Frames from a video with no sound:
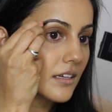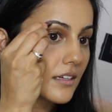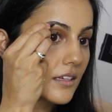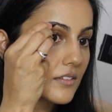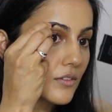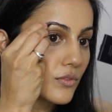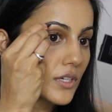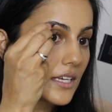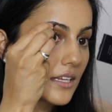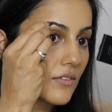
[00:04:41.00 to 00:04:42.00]
It gives a
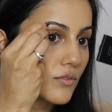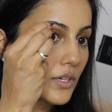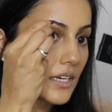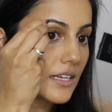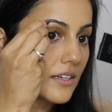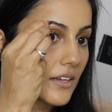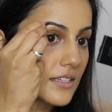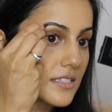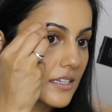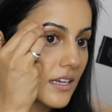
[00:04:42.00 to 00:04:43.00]
really
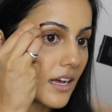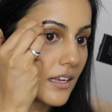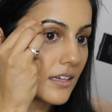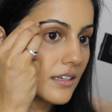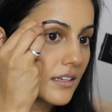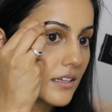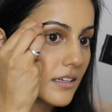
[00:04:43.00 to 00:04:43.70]
nice colour.